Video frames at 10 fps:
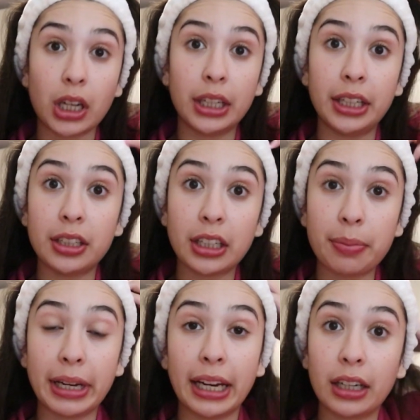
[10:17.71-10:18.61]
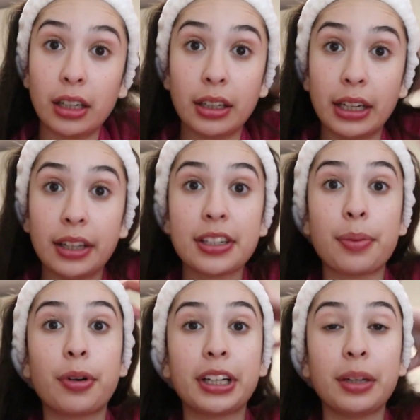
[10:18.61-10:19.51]
I need to get my hair cut
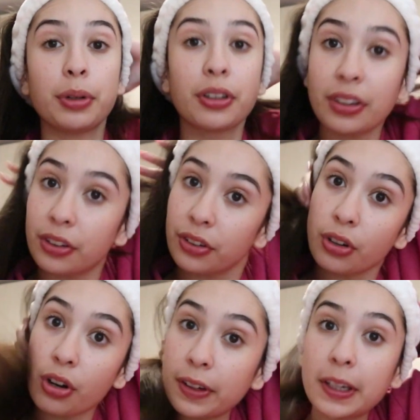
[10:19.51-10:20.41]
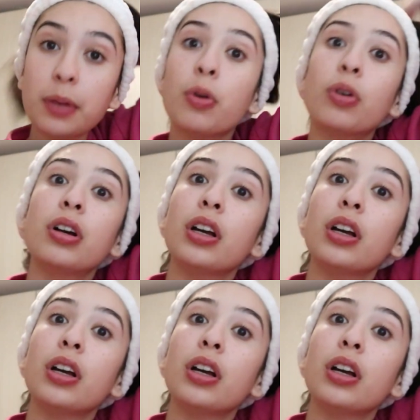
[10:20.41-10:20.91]
ASAP Rocky because I just can't anymore.